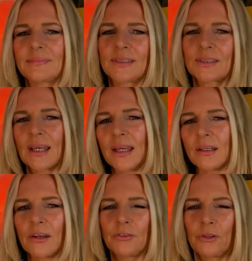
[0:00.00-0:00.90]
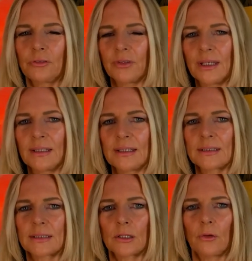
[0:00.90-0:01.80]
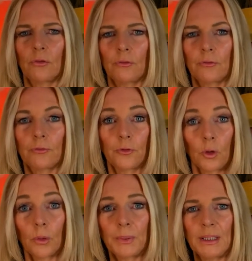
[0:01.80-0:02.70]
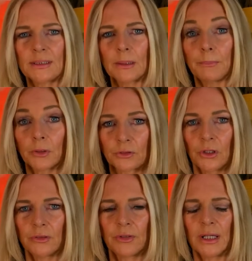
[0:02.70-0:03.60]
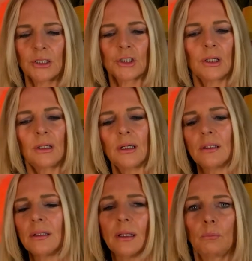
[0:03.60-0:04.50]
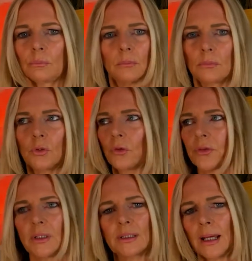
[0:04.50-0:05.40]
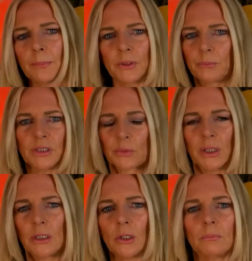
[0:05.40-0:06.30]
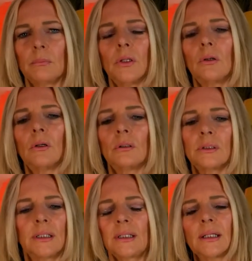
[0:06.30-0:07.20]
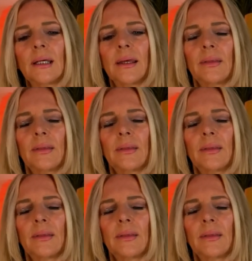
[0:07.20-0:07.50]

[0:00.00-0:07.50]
just getting a few feelings for Peter Bogdanovich. It, nothing had happened between them or anything like